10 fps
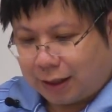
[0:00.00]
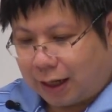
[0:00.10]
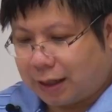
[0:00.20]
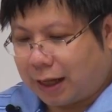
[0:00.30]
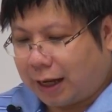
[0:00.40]

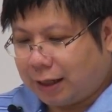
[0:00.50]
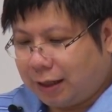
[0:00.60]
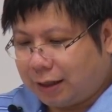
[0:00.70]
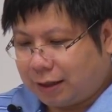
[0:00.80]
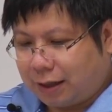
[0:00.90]
And
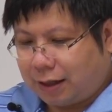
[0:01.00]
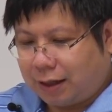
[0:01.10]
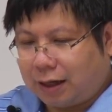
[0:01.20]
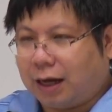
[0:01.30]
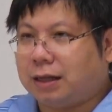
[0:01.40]
then
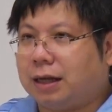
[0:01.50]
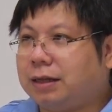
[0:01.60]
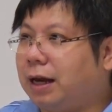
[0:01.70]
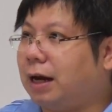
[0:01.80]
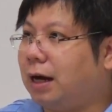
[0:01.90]

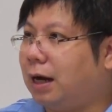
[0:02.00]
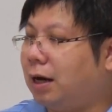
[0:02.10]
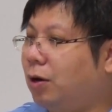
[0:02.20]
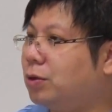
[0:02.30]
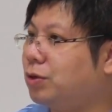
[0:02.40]
there are
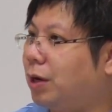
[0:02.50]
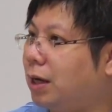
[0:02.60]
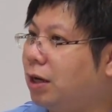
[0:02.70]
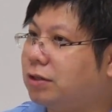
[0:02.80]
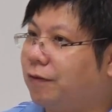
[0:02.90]
also
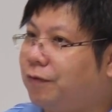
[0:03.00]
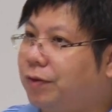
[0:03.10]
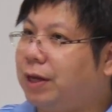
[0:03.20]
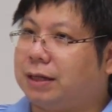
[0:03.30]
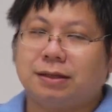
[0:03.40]
a lot of
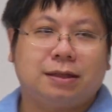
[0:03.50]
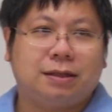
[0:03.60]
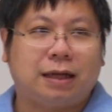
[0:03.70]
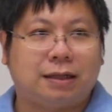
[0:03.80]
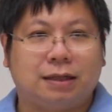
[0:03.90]
things
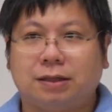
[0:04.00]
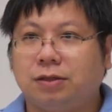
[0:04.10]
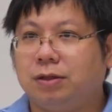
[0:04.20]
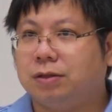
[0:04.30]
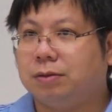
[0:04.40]
that is
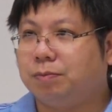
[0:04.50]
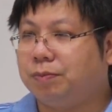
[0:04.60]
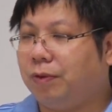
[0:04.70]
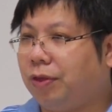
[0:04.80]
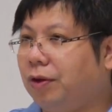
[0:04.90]

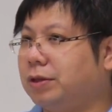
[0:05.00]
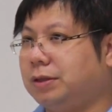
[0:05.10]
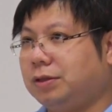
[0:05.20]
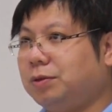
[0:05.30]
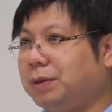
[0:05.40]

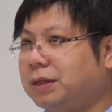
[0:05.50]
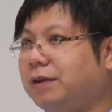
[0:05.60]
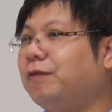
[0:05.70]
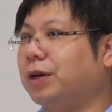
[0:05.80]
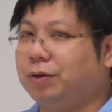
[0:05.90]
thought to be
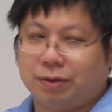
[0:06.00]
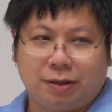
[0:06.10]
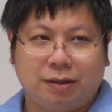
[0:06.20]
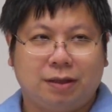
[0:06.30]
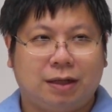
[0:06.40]

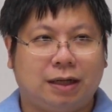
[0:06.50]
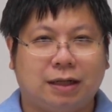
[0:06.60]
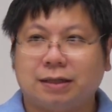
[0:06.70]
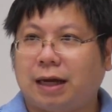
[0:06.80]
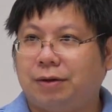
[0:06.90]
difficult in
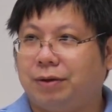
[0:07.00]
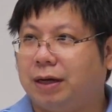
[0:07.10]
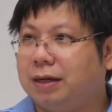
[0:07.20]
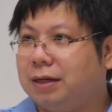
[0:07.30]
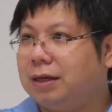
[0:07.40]
this
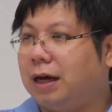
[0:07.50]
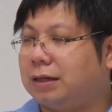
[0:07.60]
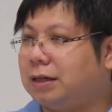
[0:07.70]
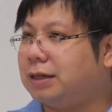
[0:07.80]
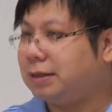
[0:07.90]
area,
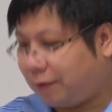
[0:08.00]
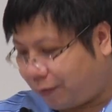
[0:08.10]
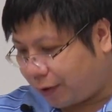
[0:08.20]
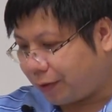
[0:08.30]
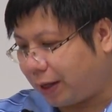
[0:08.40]
and that this
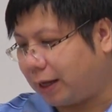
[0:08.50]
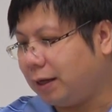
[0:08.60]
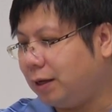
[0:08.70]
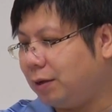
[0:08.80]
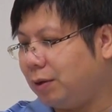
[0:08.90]
difficult thing
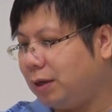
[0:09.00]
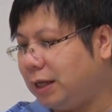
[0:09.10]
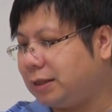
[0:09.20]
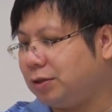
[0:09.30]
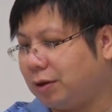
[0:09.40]

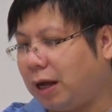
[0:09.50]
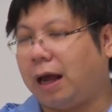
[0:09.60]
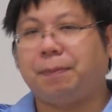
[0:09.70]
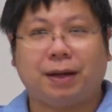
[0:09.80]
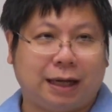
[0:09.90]
leads to
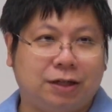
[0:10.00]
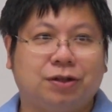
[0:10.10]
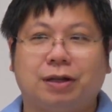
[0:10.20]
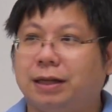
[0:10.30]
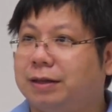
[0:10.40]

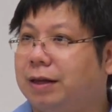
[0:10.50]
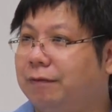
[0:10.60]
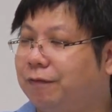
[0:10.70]
application in